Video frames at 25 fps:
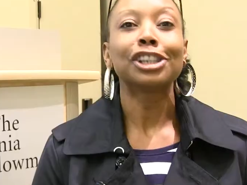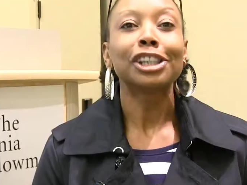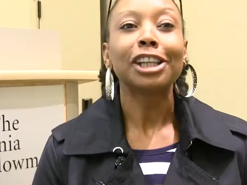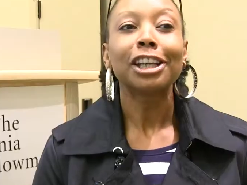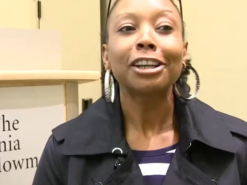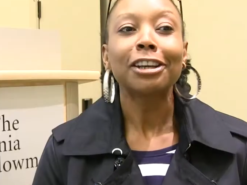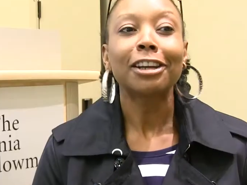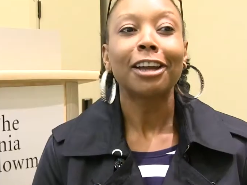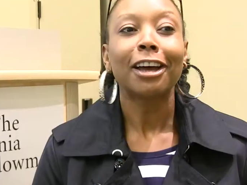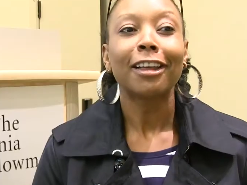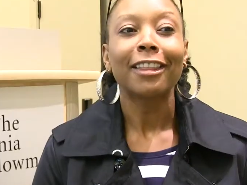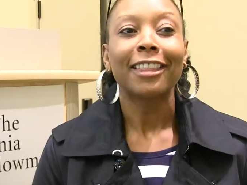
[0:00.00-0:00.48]

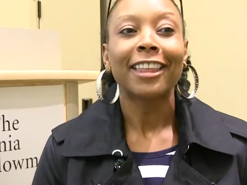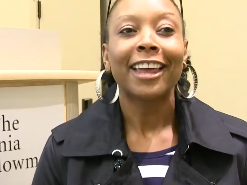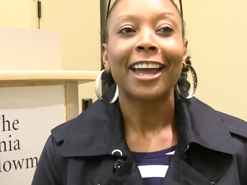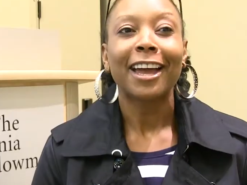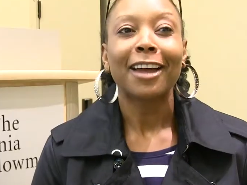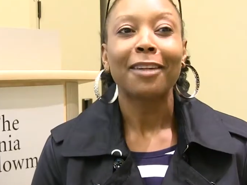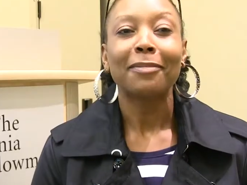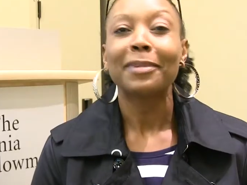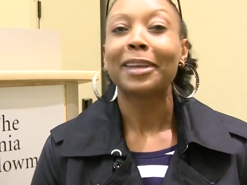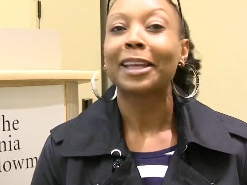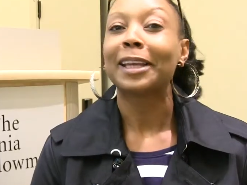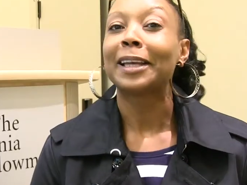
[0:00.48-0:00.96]
should know
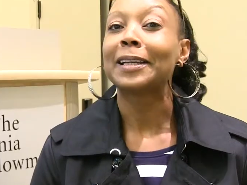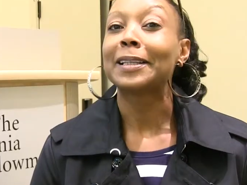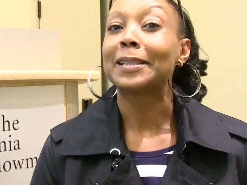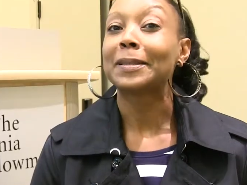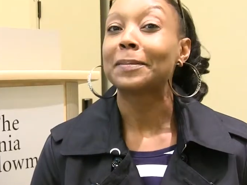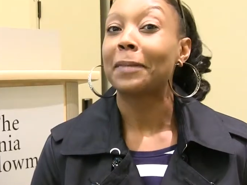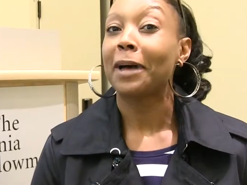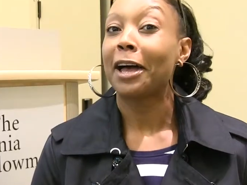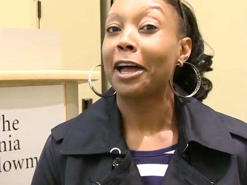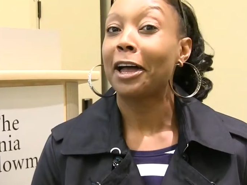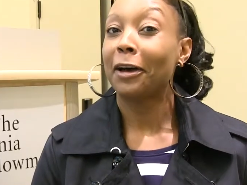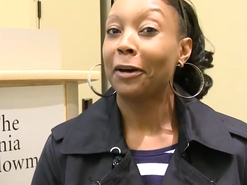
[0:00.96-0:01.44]
that
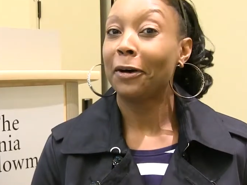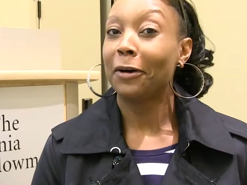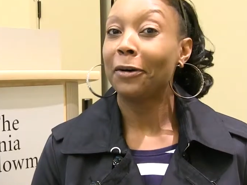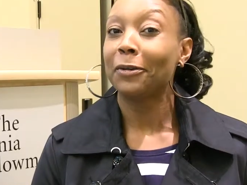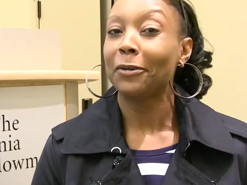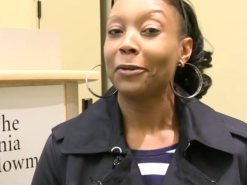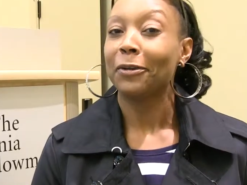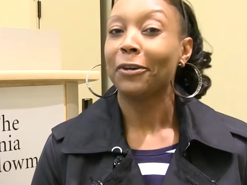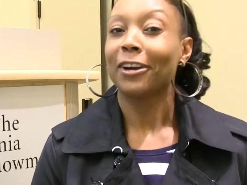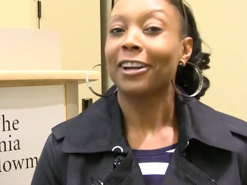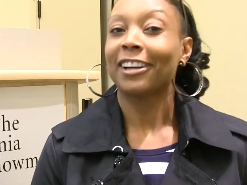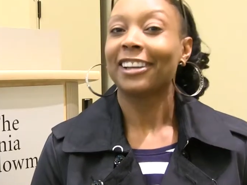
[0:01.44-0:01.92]
because my
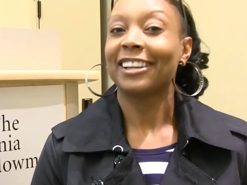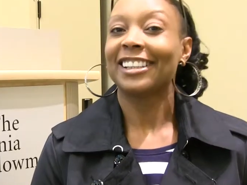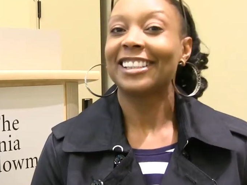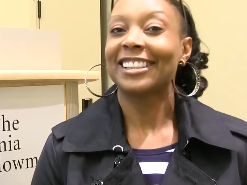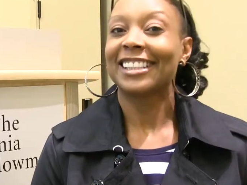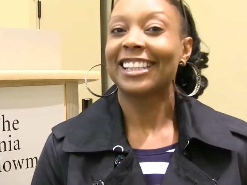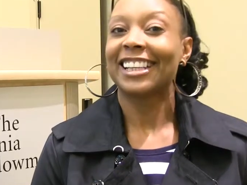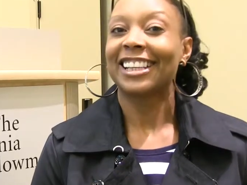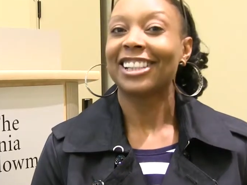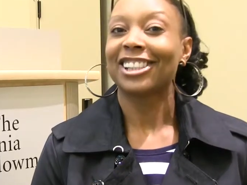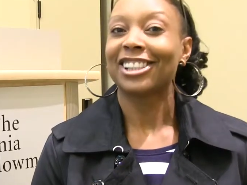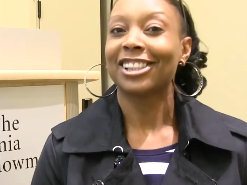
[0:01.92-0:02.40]
own
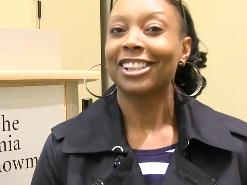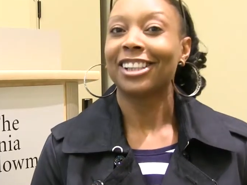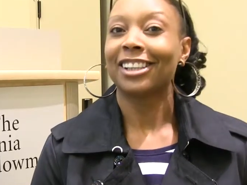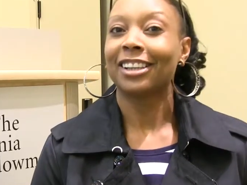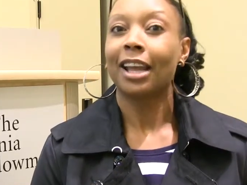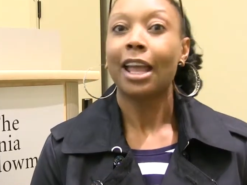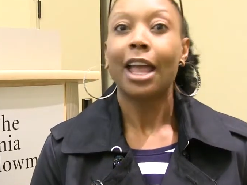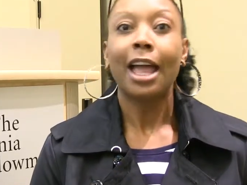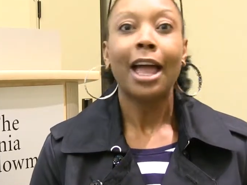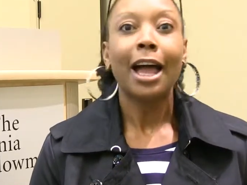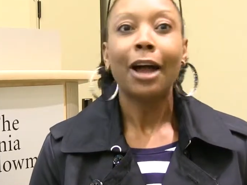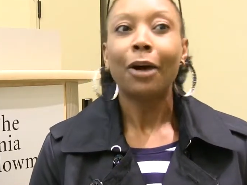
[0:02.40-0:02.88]

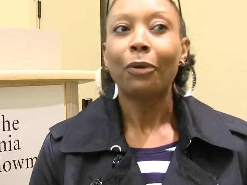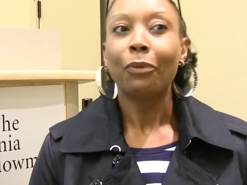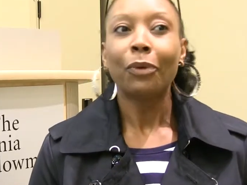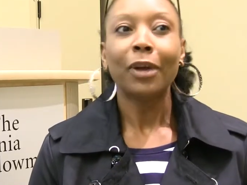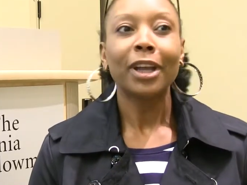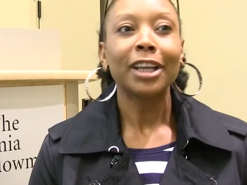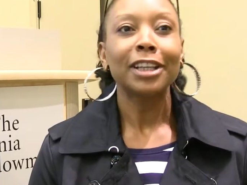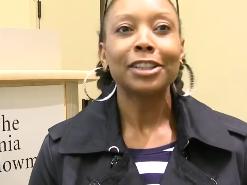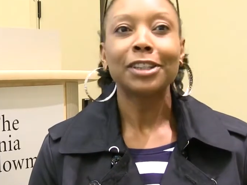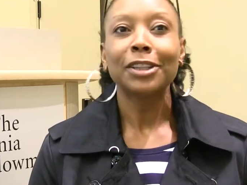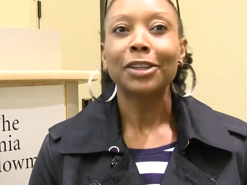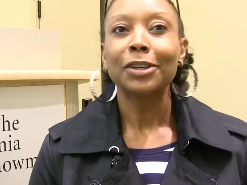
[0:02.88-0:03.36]
organization,
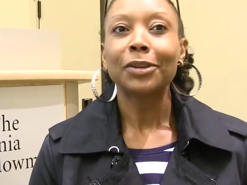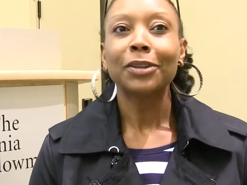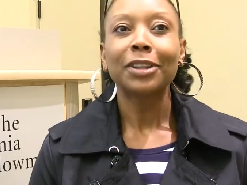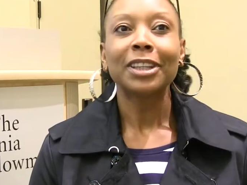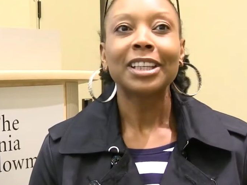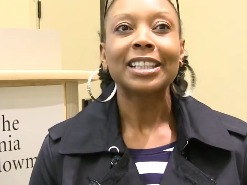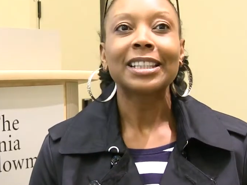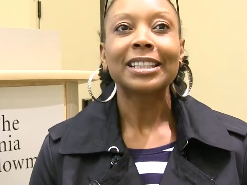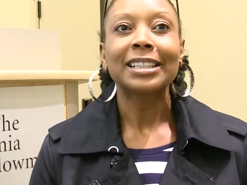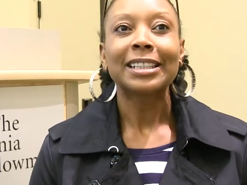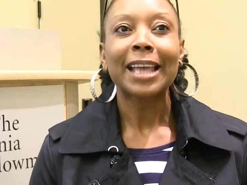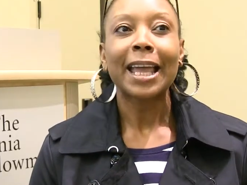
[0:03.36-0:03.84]
we do
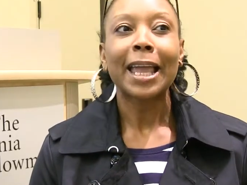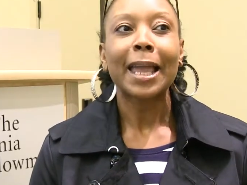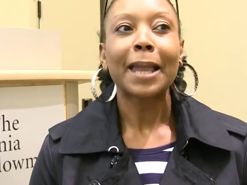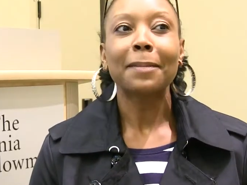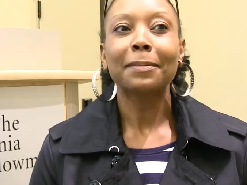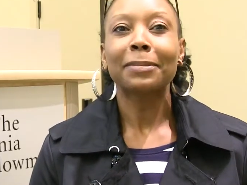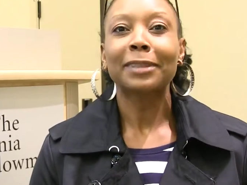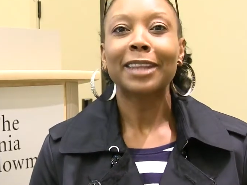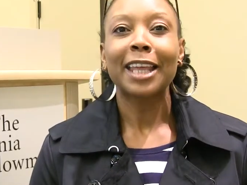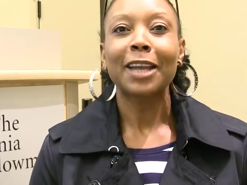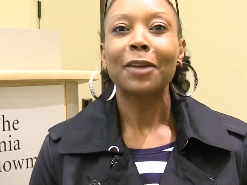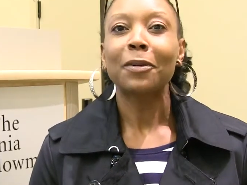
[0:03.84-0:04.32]
the
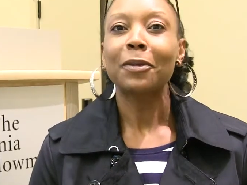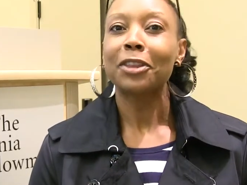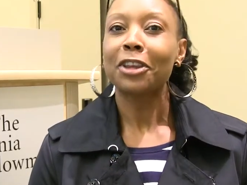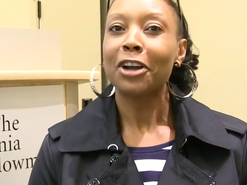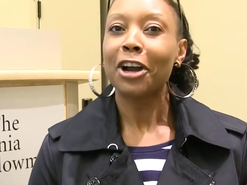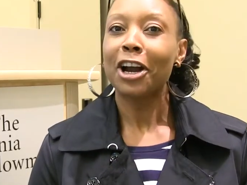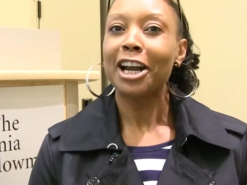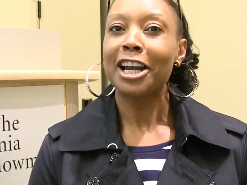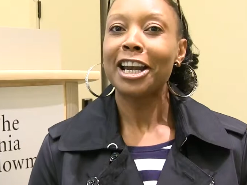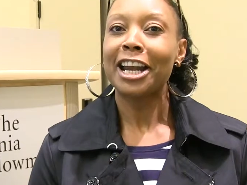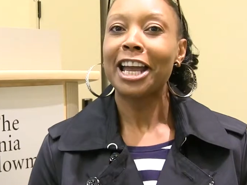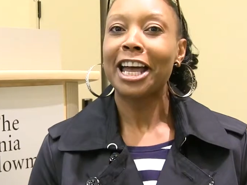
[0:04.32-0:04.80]
same thing with
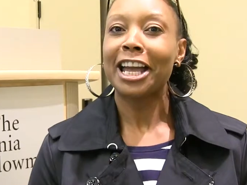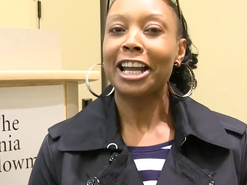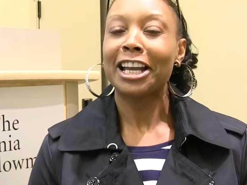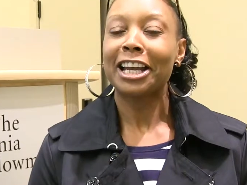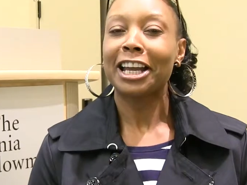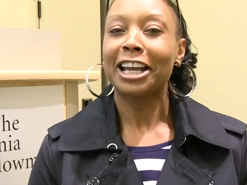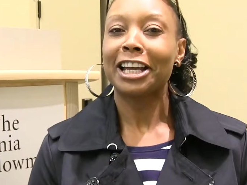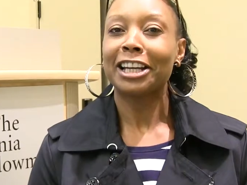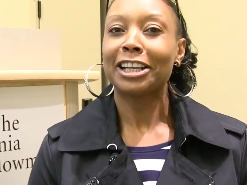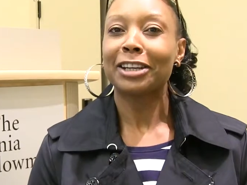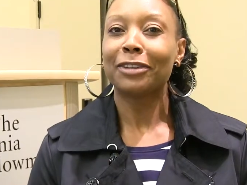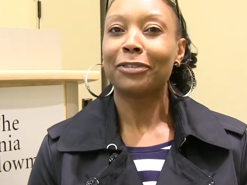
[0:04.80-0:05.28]
our
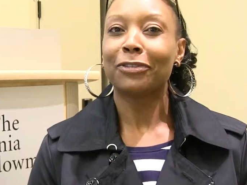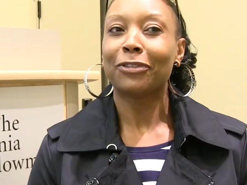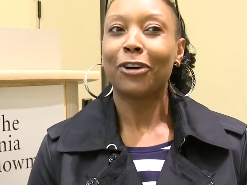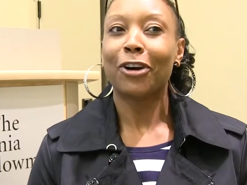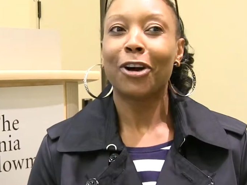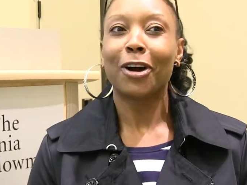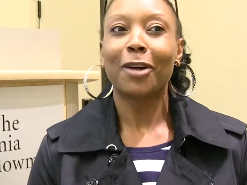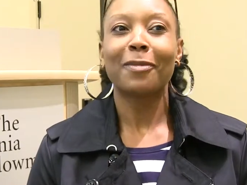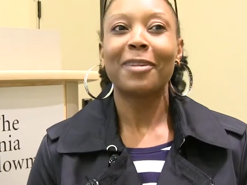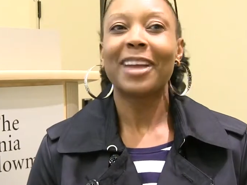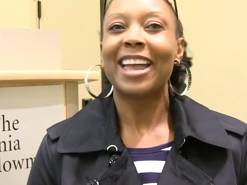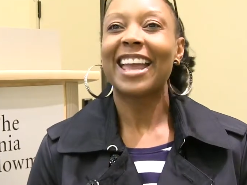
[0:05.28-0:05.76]
nine ninety
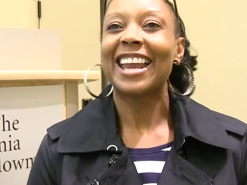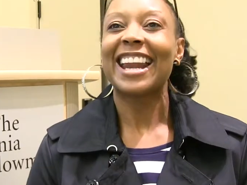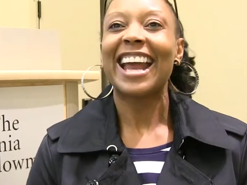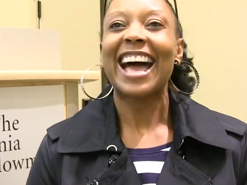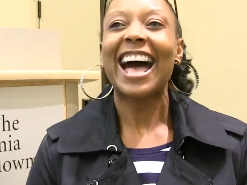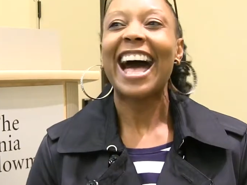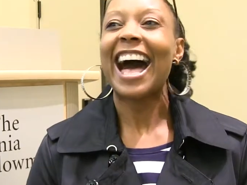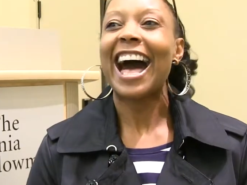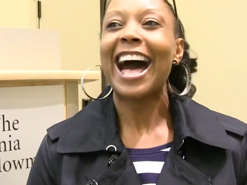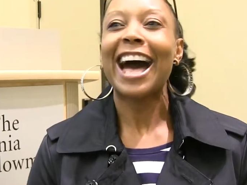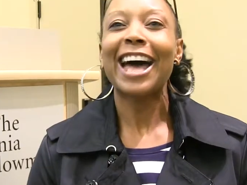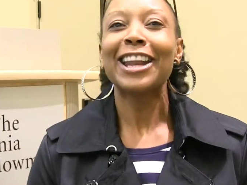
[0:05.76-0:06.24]
form, and
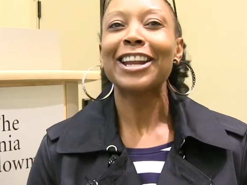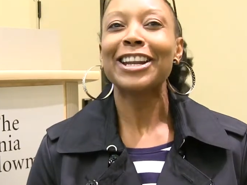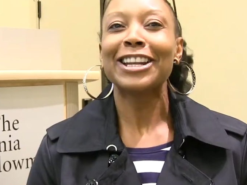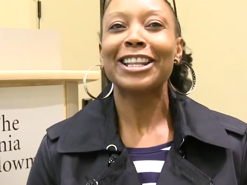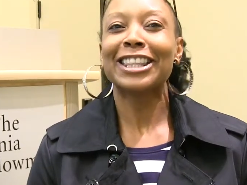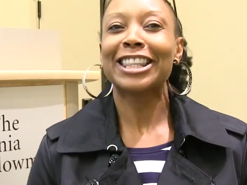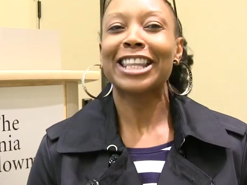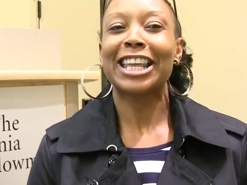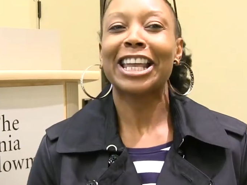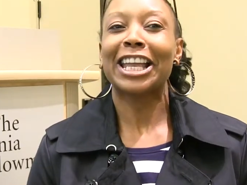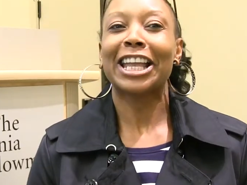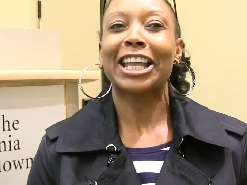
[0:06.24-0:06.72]
I
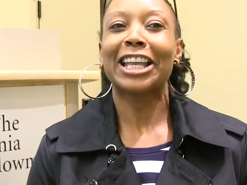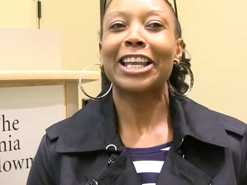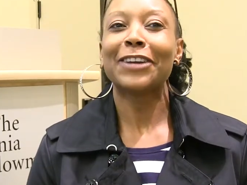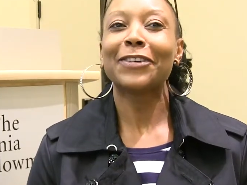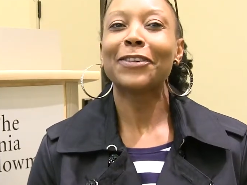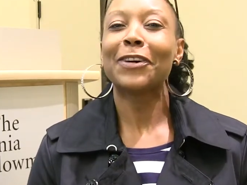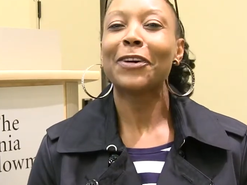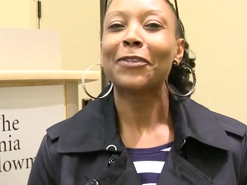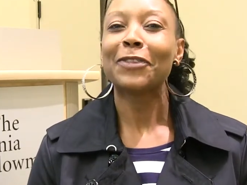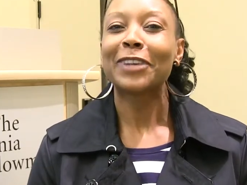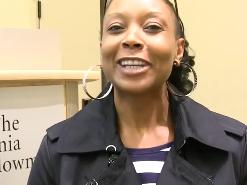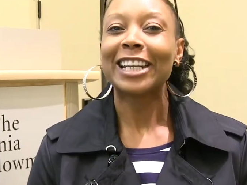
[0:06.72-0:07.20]
didn't think
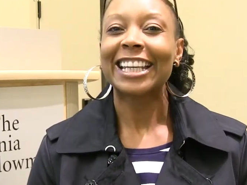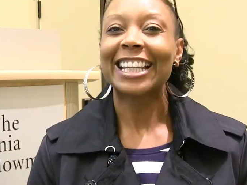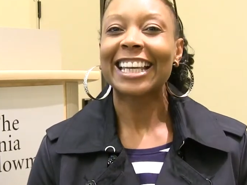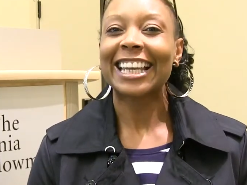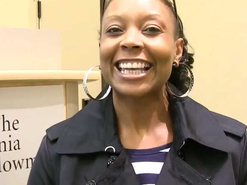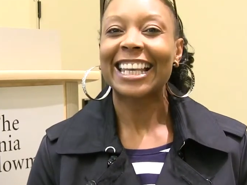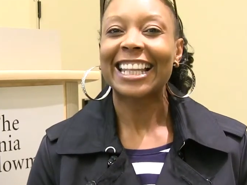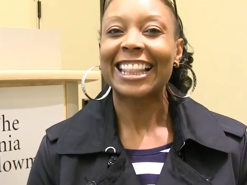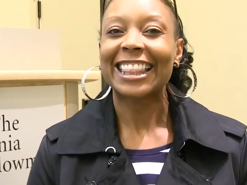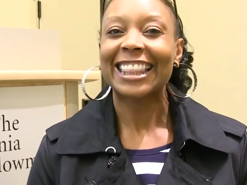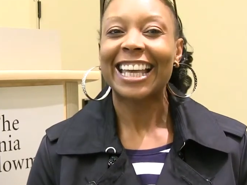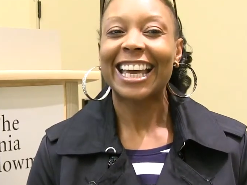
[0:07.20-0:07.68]
anyone would
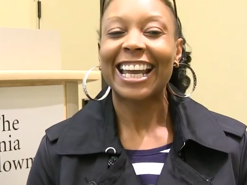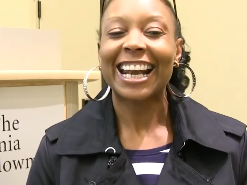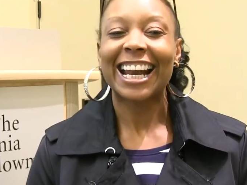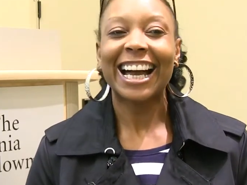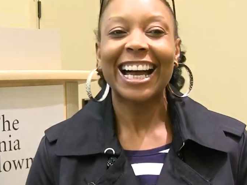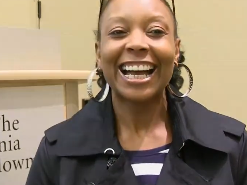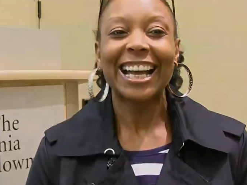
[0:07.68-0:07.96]
look at that